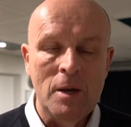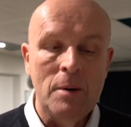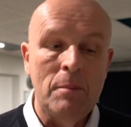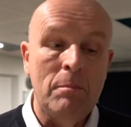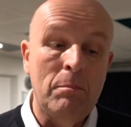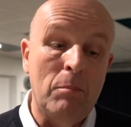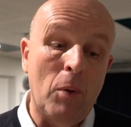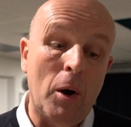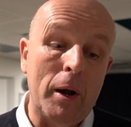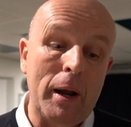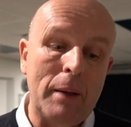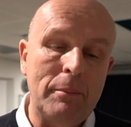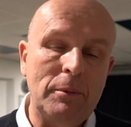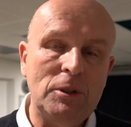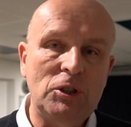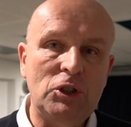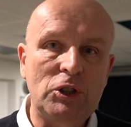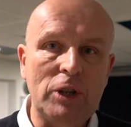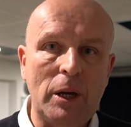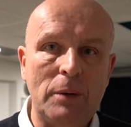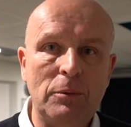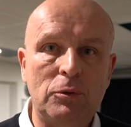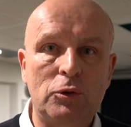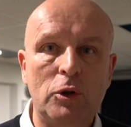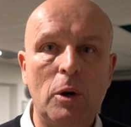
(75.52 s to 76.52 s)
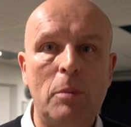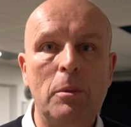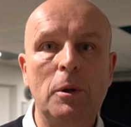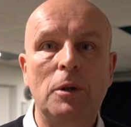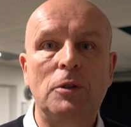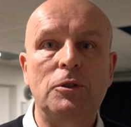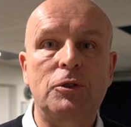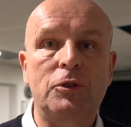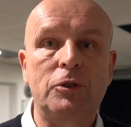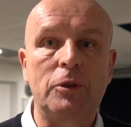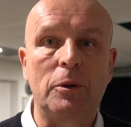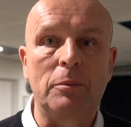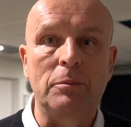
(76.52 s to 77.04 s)
My name is James
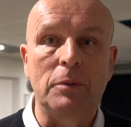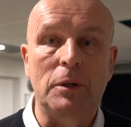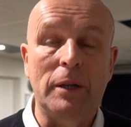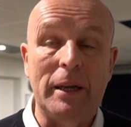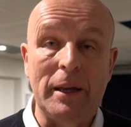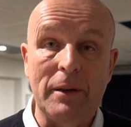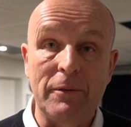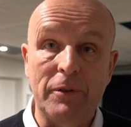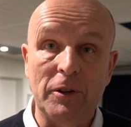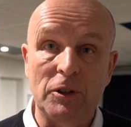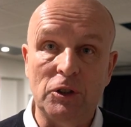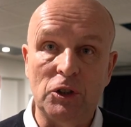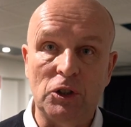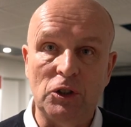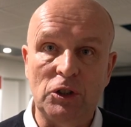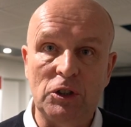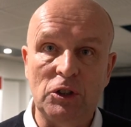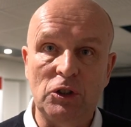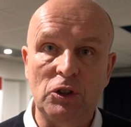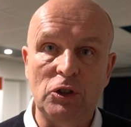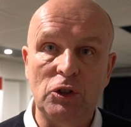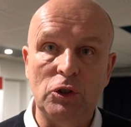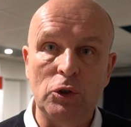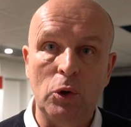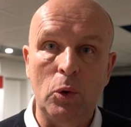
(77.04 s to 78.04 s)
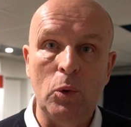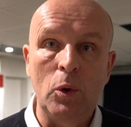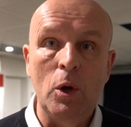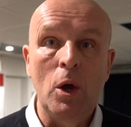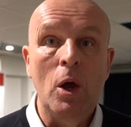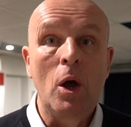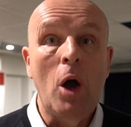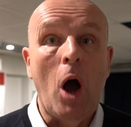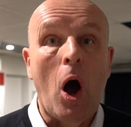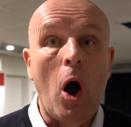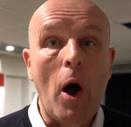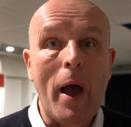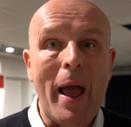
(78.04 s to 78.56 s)
Roberts from Kingfisher Digital.
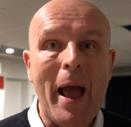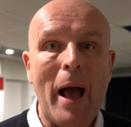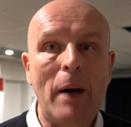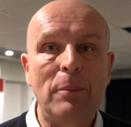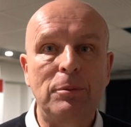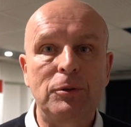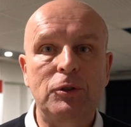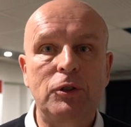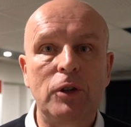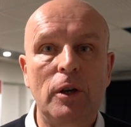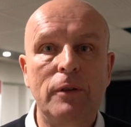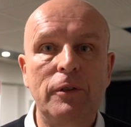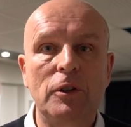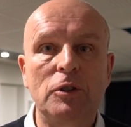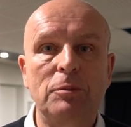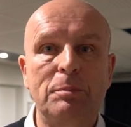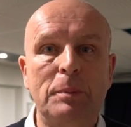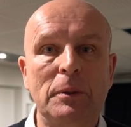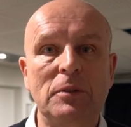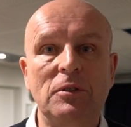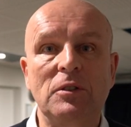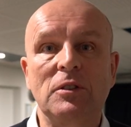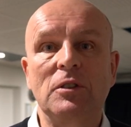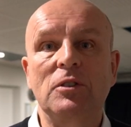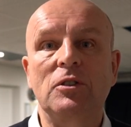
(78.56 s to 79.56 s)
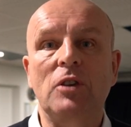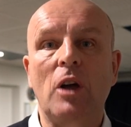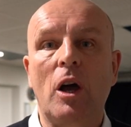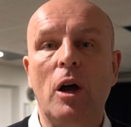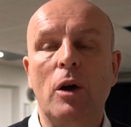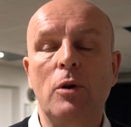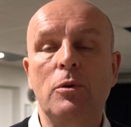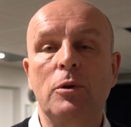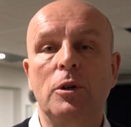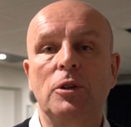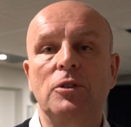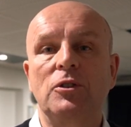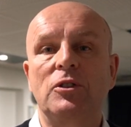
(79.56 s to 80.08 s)
I help service business
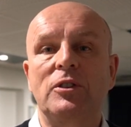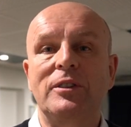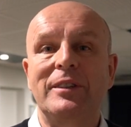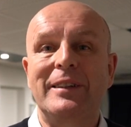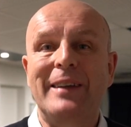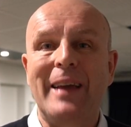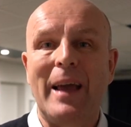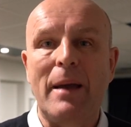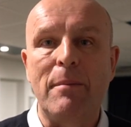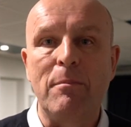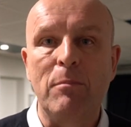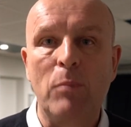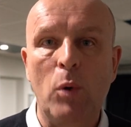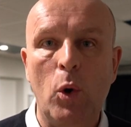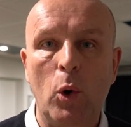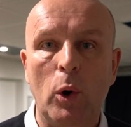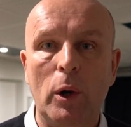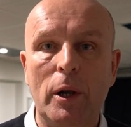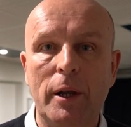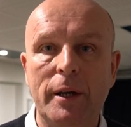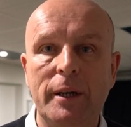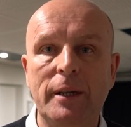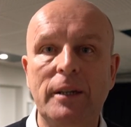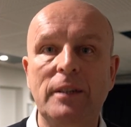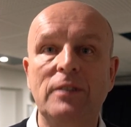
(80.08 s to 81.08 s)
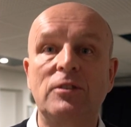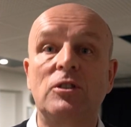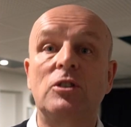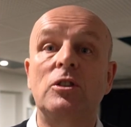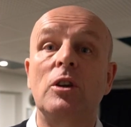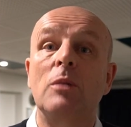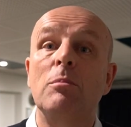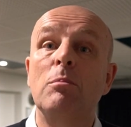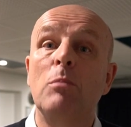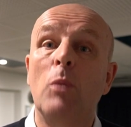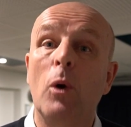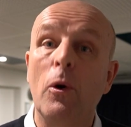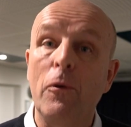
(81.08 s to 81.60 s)
owners get more leads,
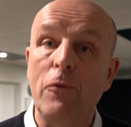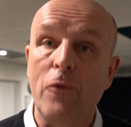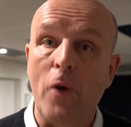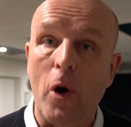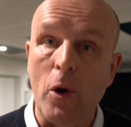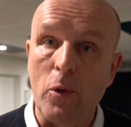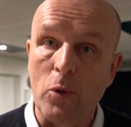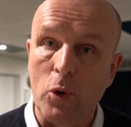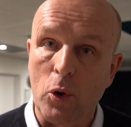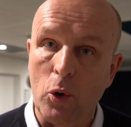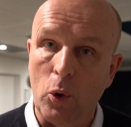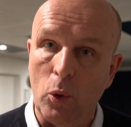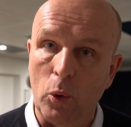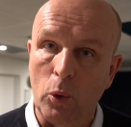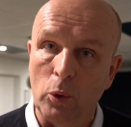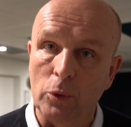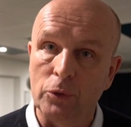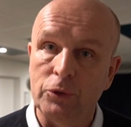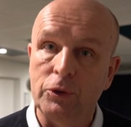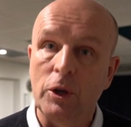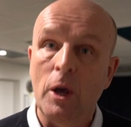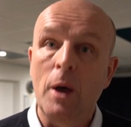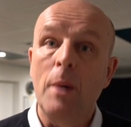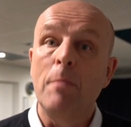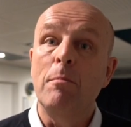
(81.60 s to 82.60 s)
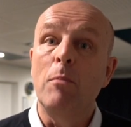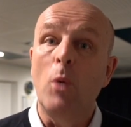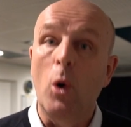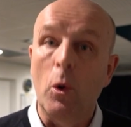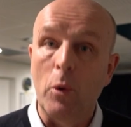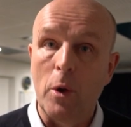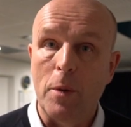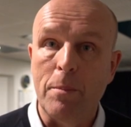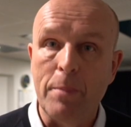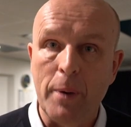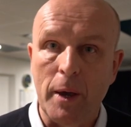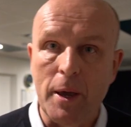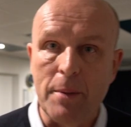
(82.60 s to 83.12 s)
more phone calls, more
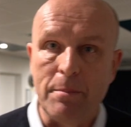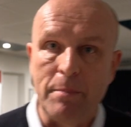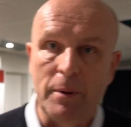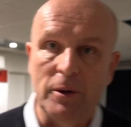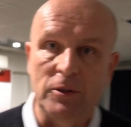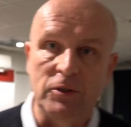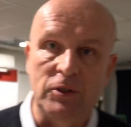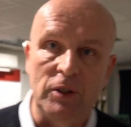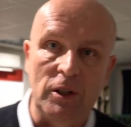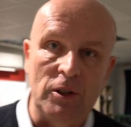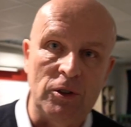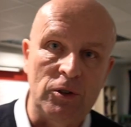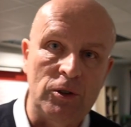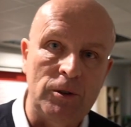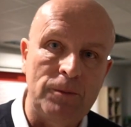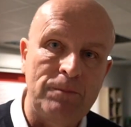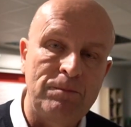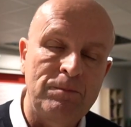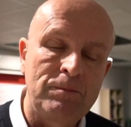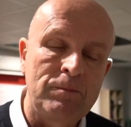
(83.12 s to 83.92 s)
repeat business.